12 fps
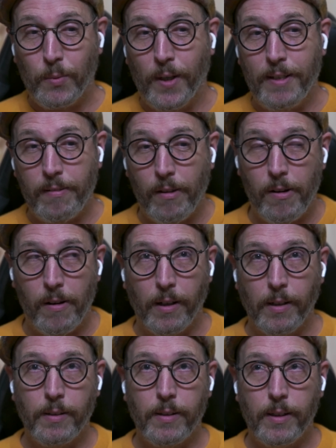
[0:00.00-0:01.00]
quite long.
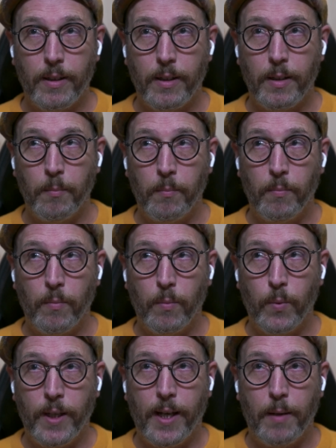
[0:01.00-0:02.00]

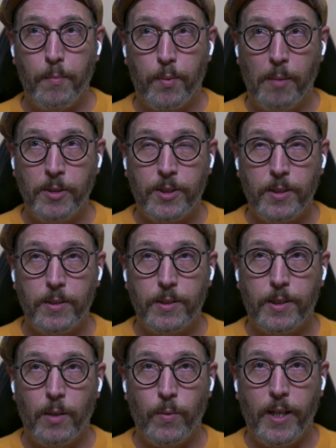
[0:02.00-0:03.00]
We had premises
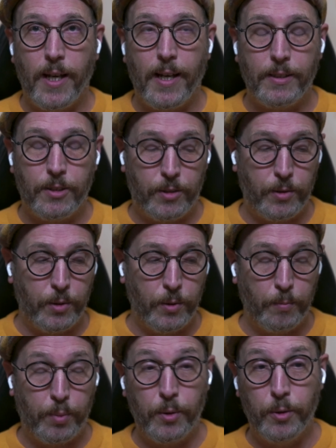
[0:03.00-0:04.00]
that we had to
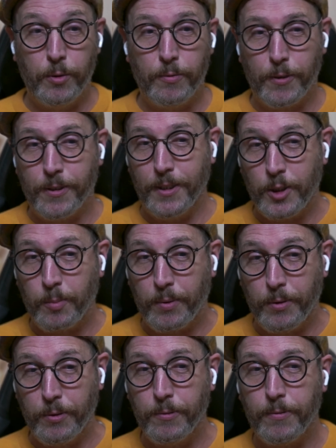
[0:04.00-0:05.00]
prove or
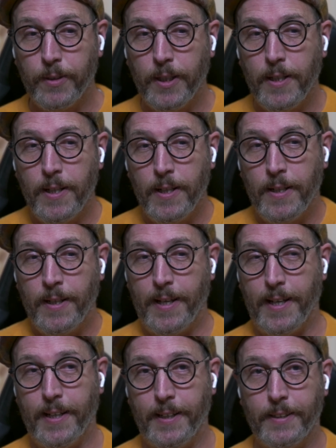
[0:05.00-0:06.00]
disprove,
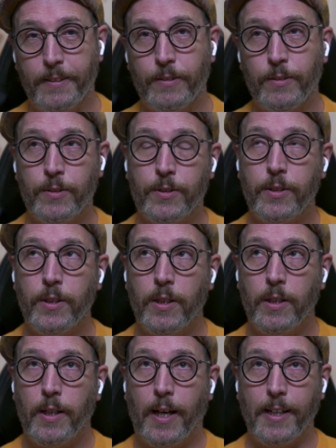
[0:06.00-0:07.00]
and
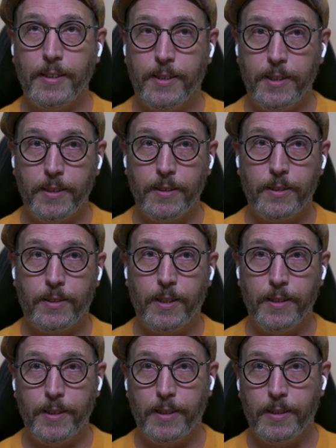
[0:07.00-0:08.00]
ideas that
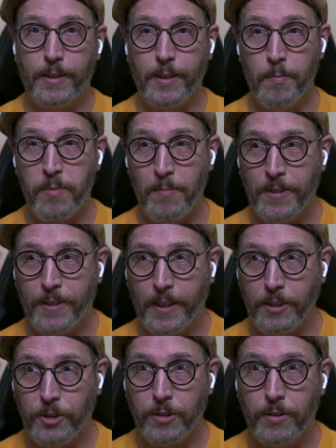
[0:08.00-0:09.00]
needed
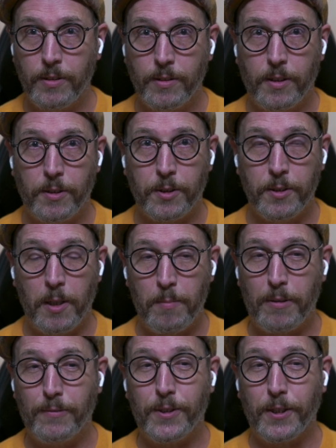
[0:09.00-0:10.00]
implementation. There's a number
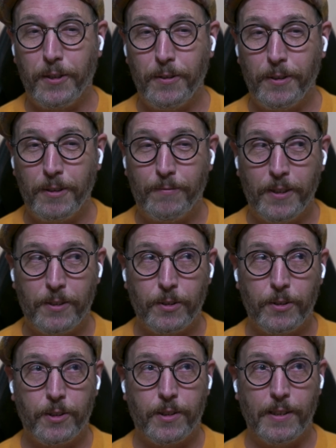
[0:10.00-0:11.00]
of security
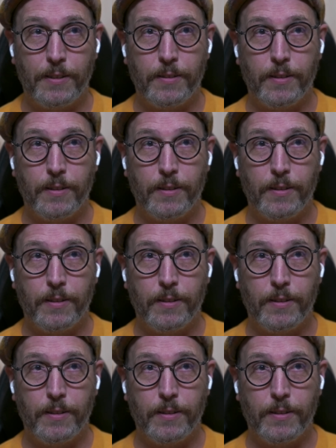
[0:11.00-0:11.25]
features that,